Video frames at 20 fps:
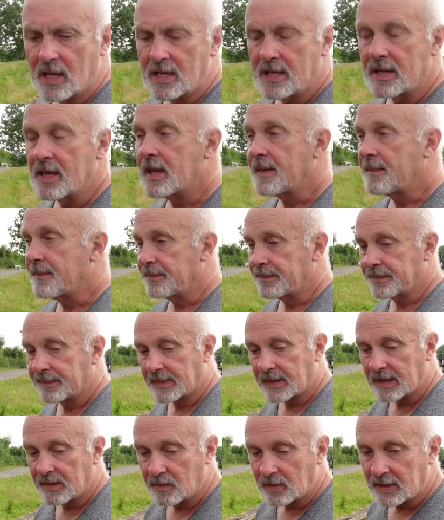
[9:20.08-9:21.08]
Yeah.
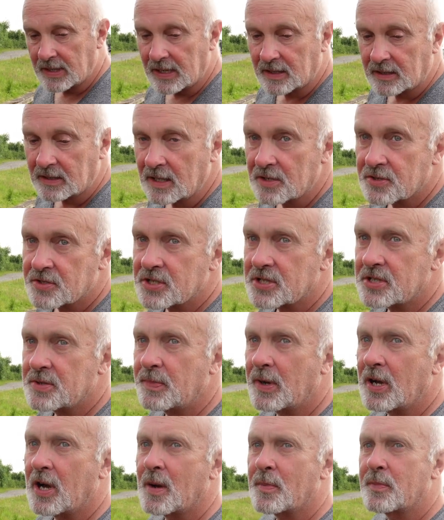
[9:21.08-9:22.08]
We'll get closer to
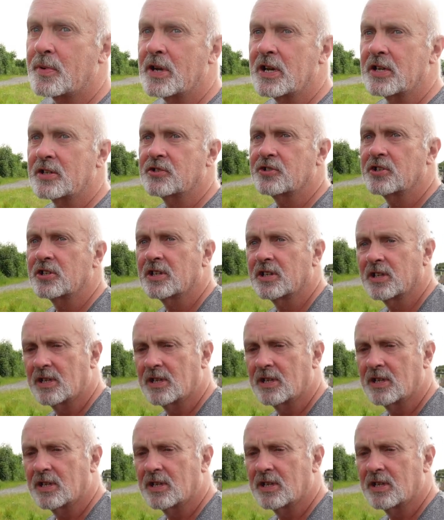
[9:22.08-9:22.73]
Bar Bridge.